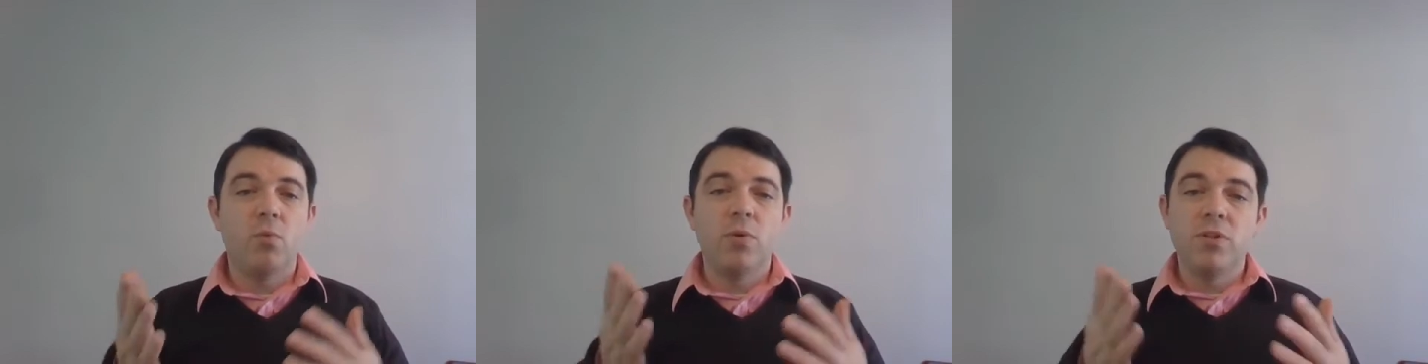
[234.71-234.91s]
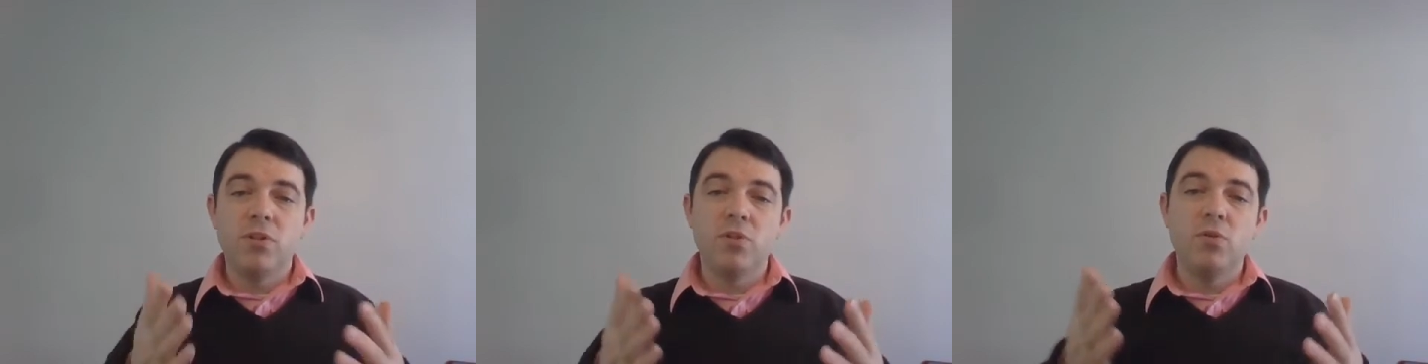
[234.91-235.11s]

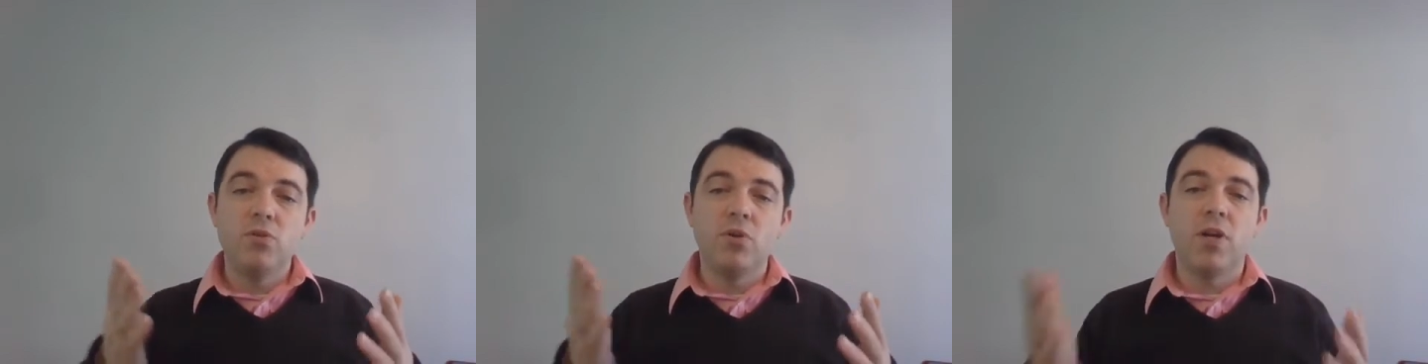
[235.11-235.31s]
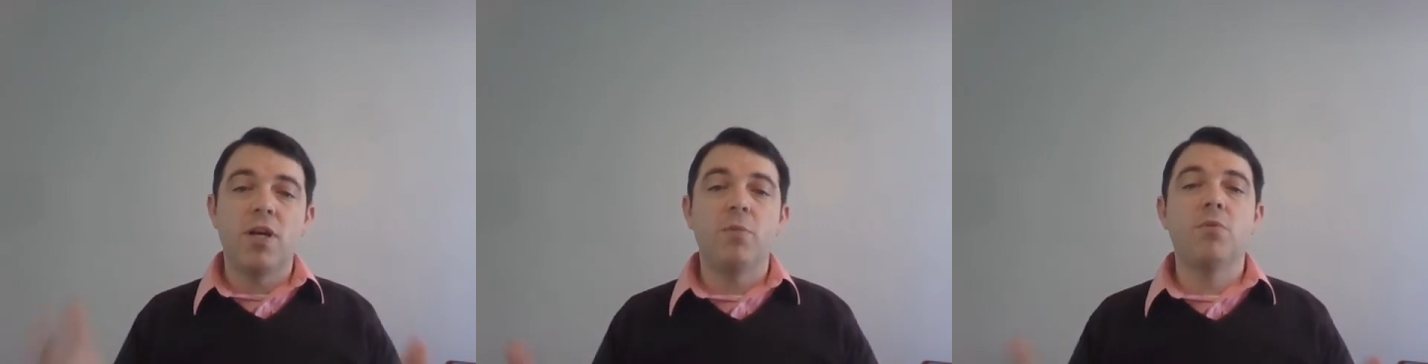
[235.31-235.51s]
when students
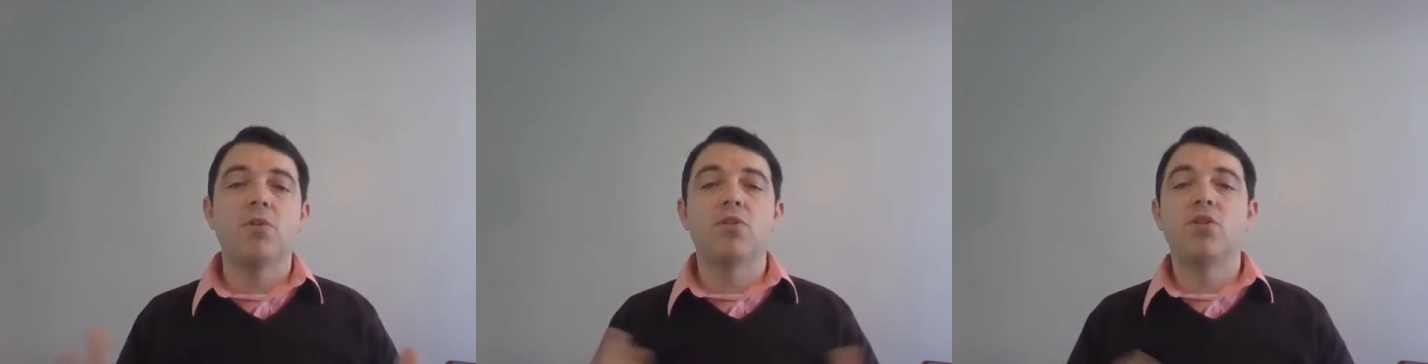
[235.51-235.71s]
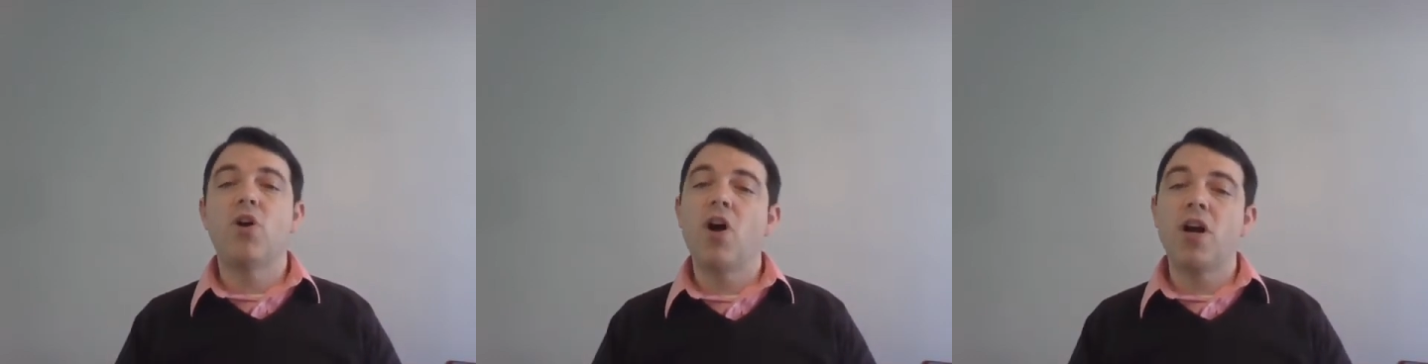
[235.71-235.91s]
are able
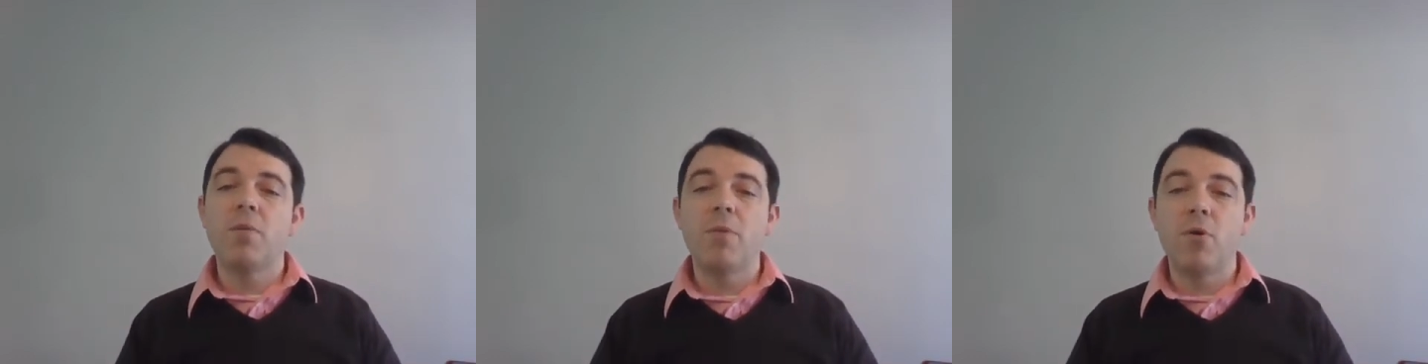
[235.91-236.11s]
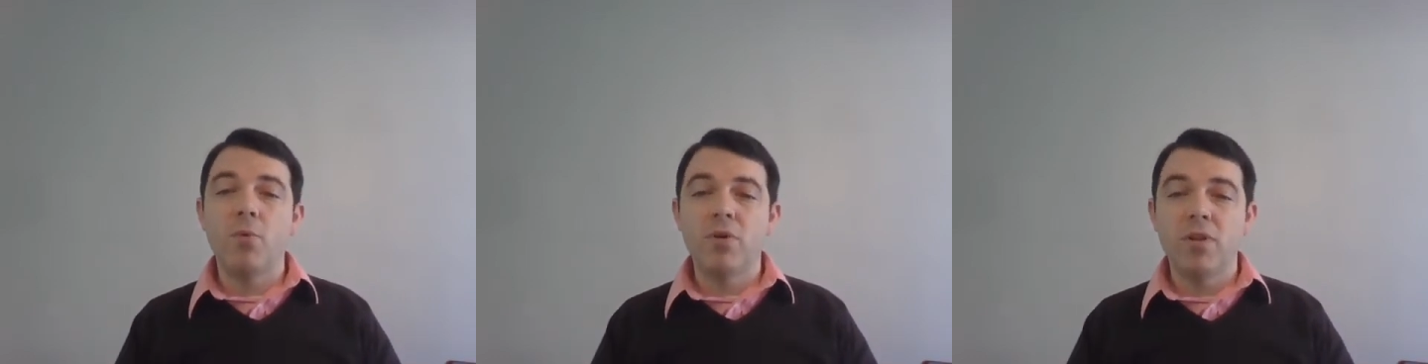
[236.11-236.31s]
to talk
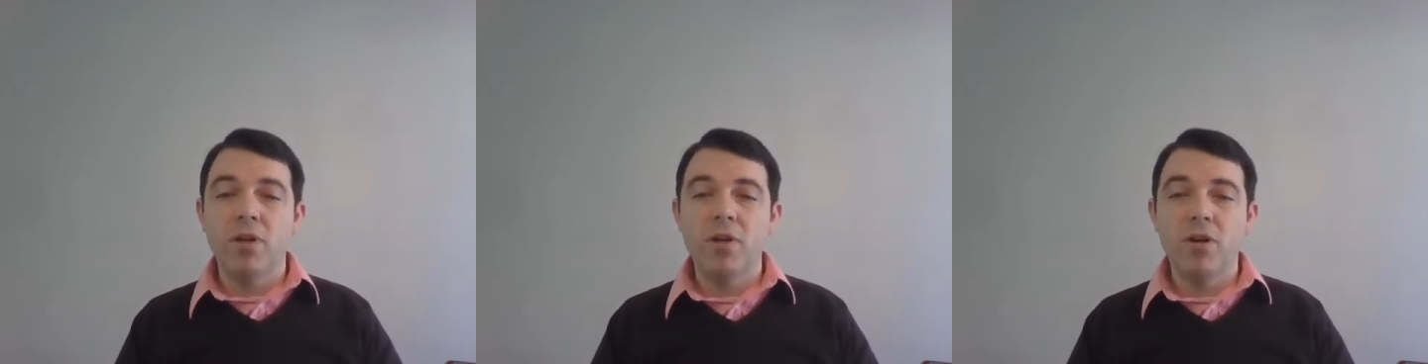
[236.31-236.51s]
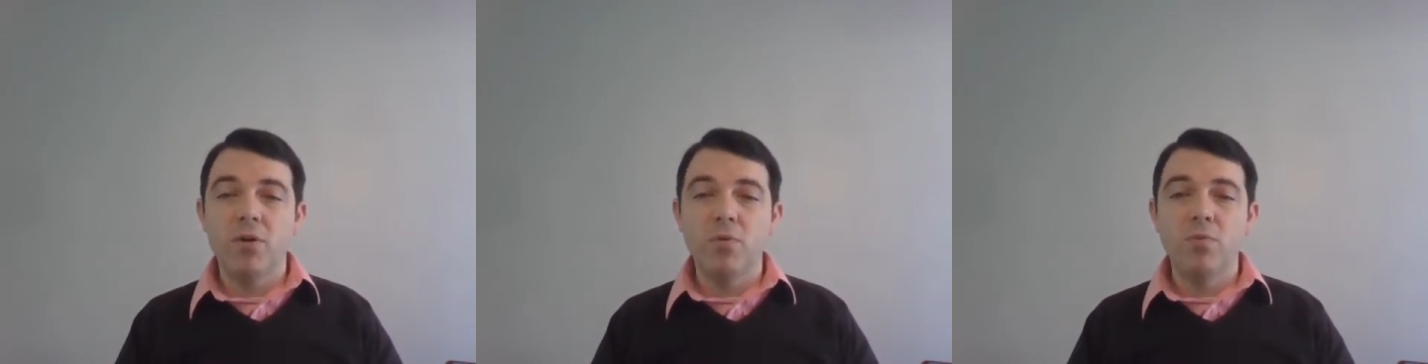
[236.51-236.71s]
about what
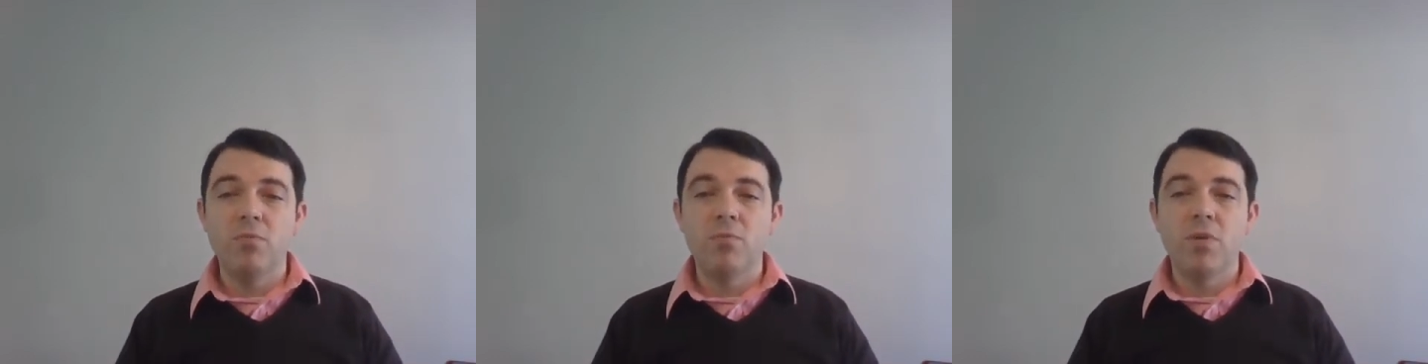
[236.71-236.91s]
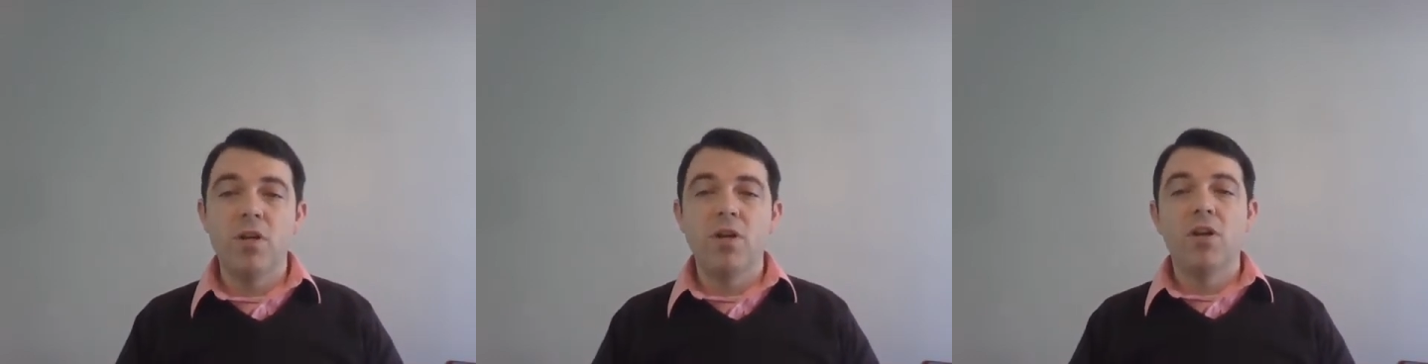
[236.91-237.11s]
they know,